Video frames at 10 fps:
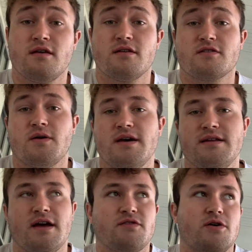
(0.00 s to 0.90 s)
So I
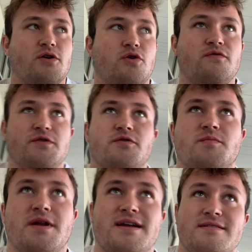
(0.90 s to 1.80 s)
never go to Whole Foods,
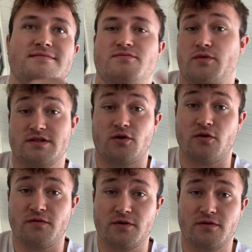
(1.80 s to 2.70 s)
but I went to Whole
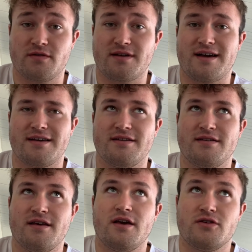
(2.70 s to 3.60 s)
Foods. I
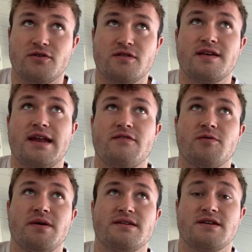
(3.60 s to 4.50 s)
shouldn't say never
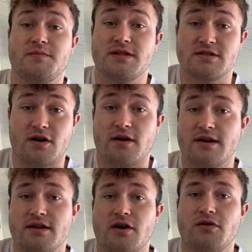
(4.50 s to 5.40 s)
because I've been starting
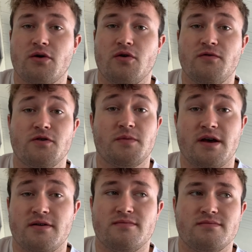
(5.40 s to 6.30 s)
to go to Whole Foods, but
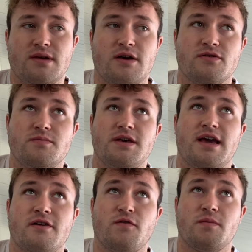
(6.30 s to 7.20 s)
I should be
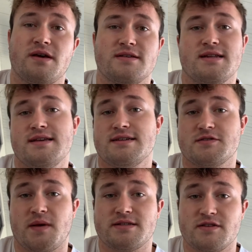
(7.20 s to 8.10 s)
careful because it is
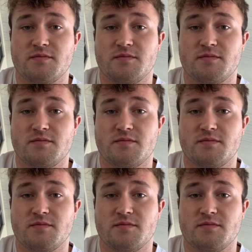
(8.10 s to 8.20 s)
expensive.